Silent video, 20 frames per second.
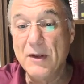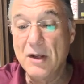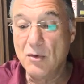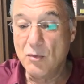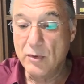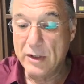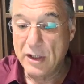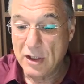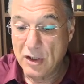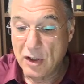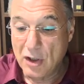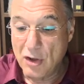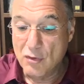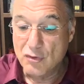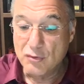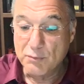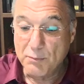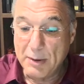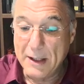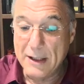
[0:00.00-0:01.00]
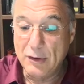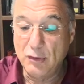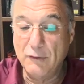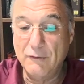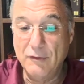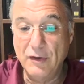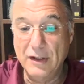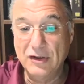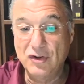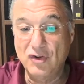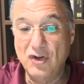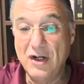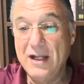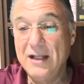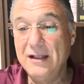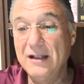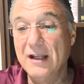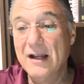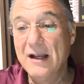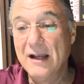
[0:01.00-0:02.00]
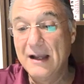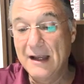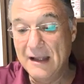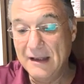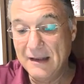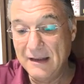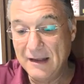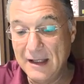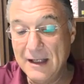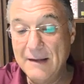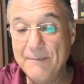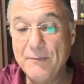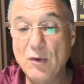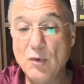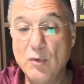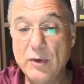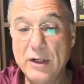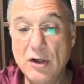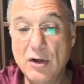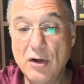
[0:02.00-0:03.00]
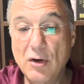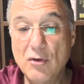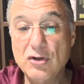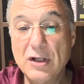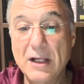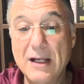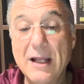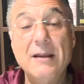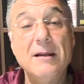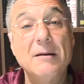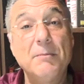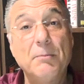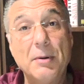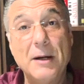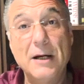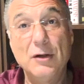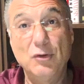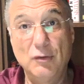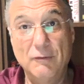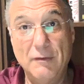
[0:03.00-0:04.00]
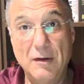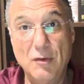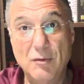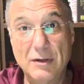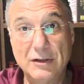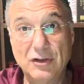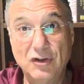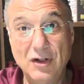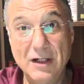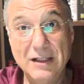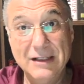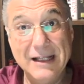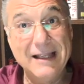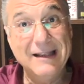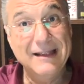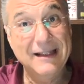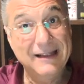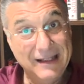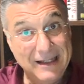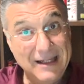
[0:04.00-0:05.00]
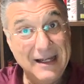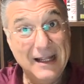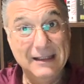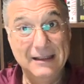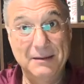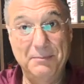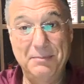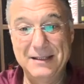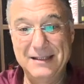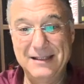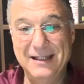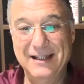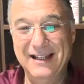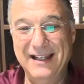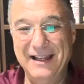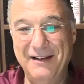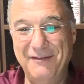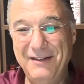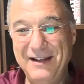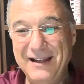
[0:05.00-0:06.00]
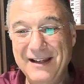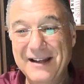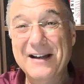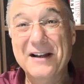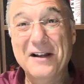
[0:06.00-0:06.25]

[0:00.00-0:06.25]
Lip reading: We close part of the trade, and then we close another part of our trade at the 300% level.